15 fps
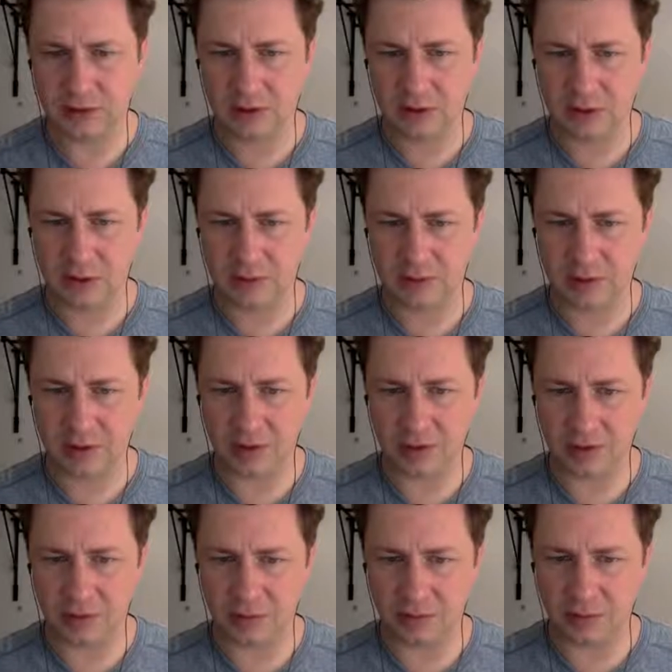and I'm going to
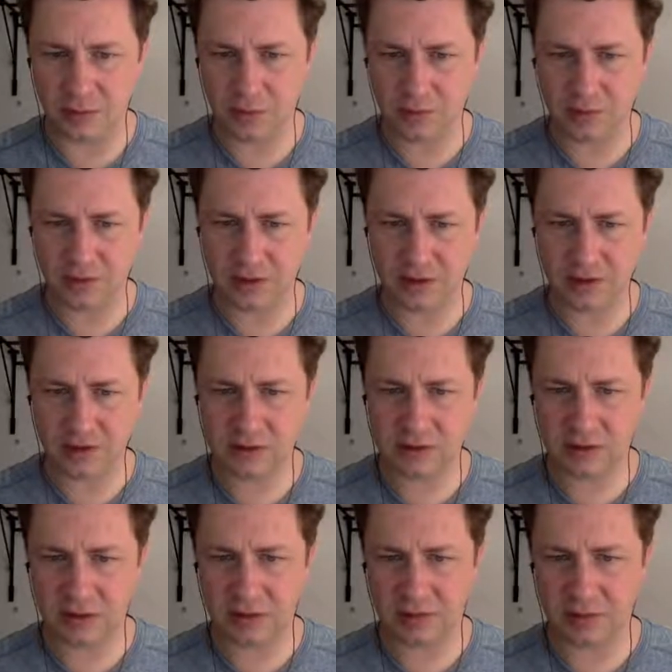move this
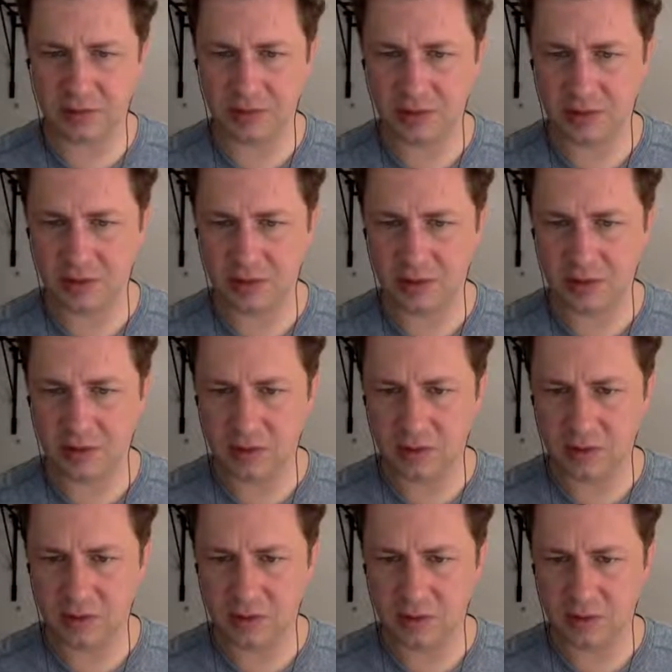shape
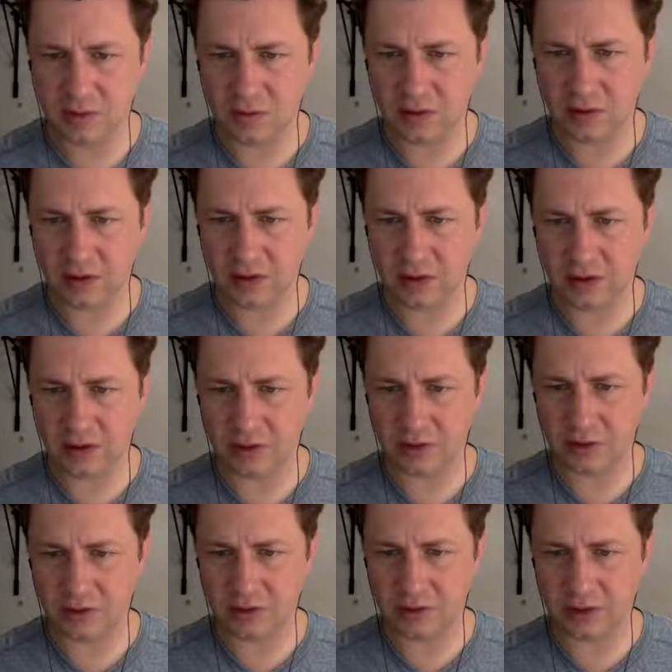to the layer
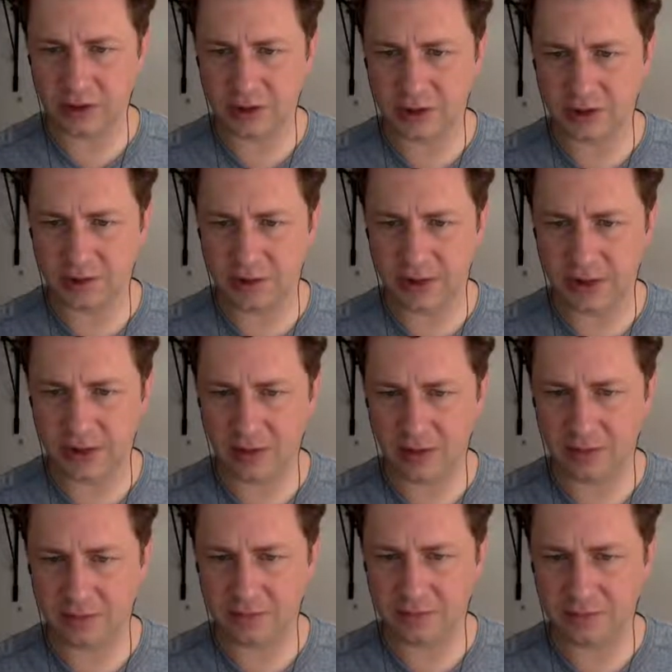called shaker panel.
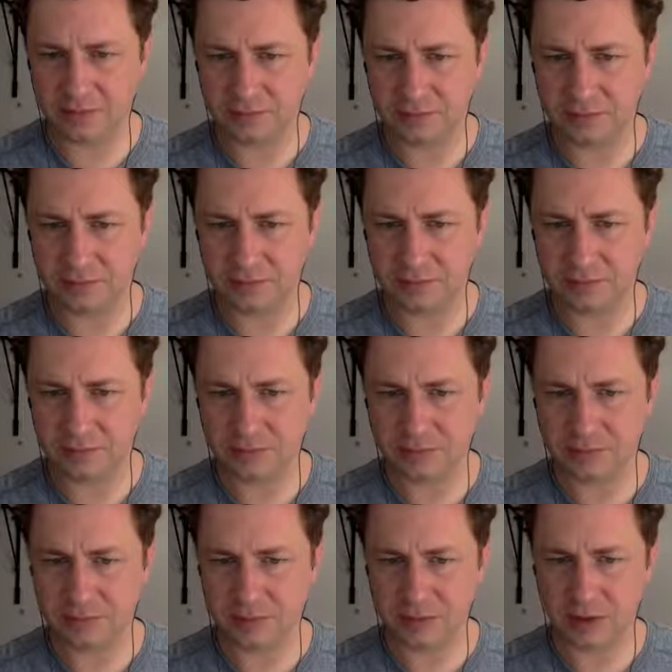
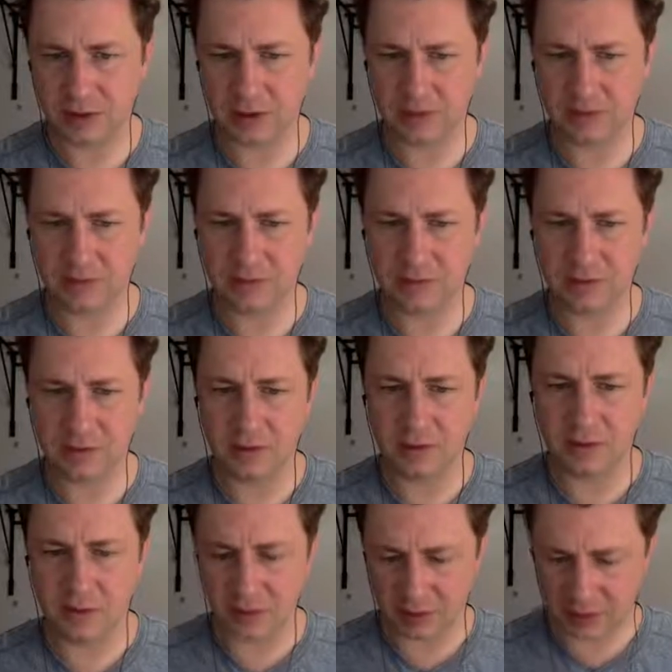Okay,
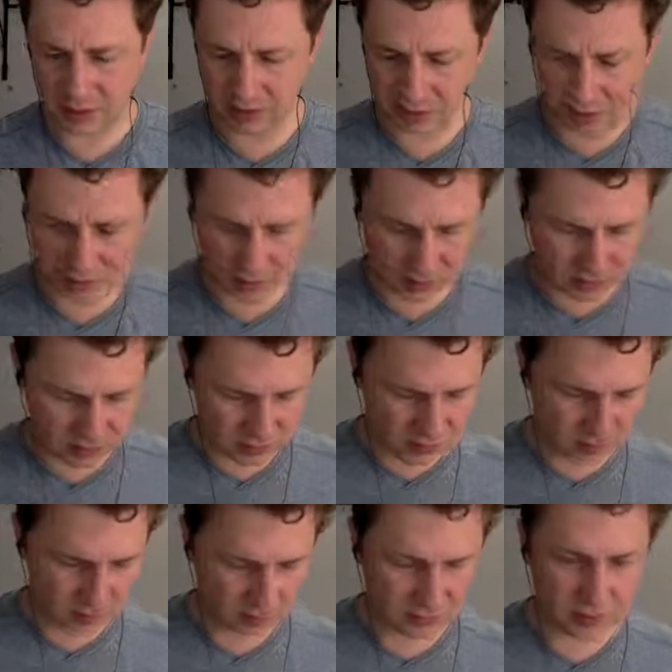I'm going to get rid of this
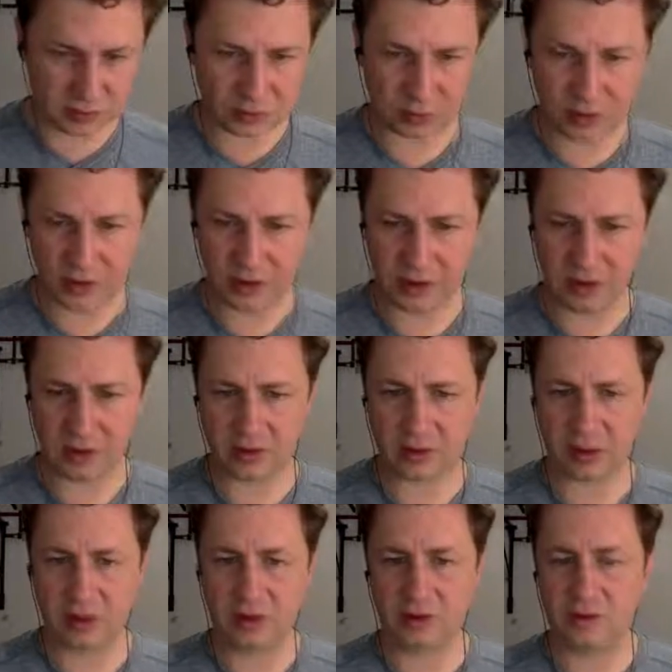little square here
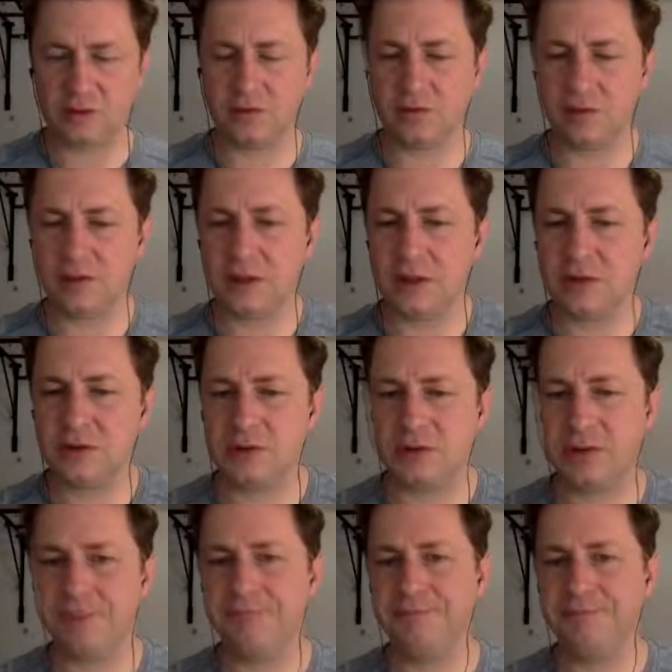that I used for measuring.